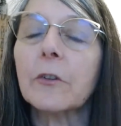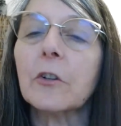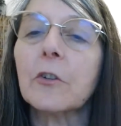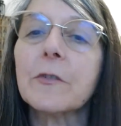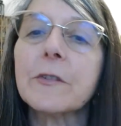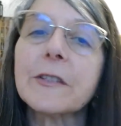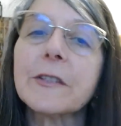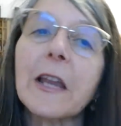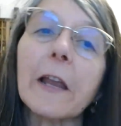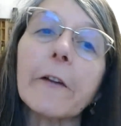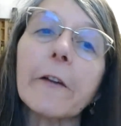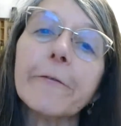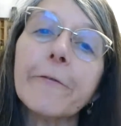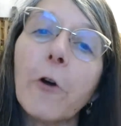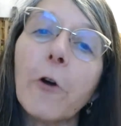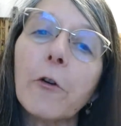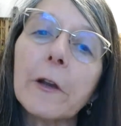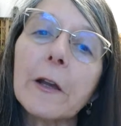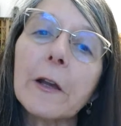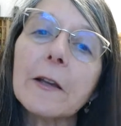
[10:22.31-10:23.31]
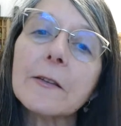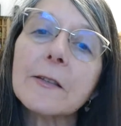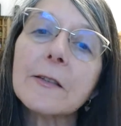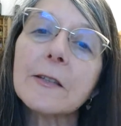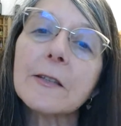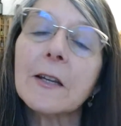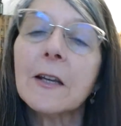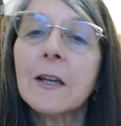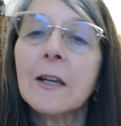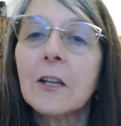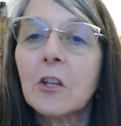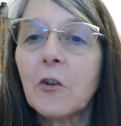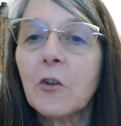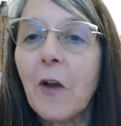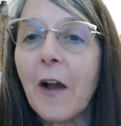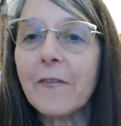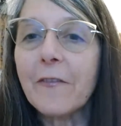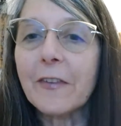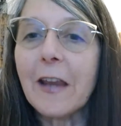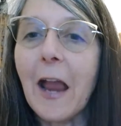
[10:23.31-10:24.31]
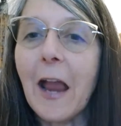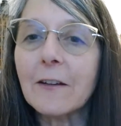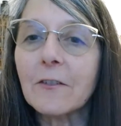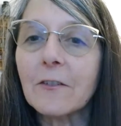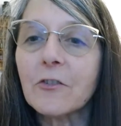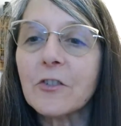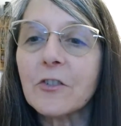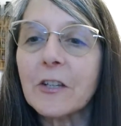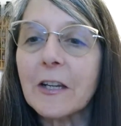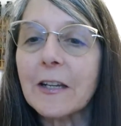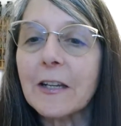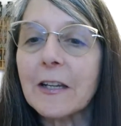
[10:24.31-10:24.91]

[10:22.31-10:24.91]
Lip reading: you're staying focused, you have the energy.